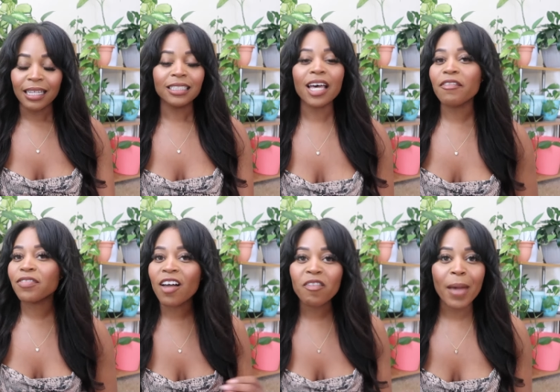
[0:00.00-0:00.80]
Tough
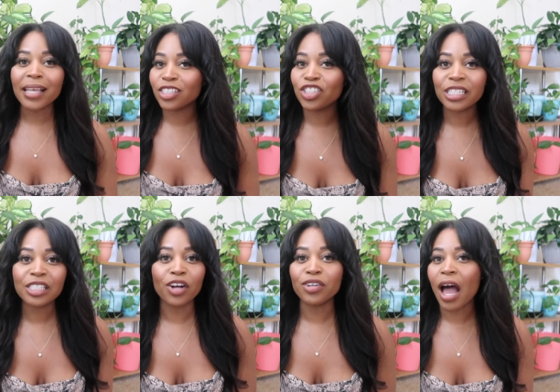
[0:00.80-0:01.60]
love messages
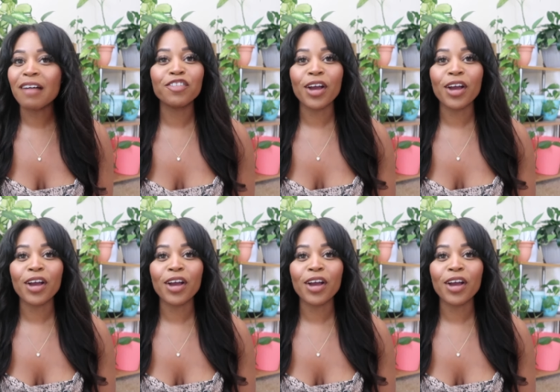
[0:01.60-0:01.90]
are not for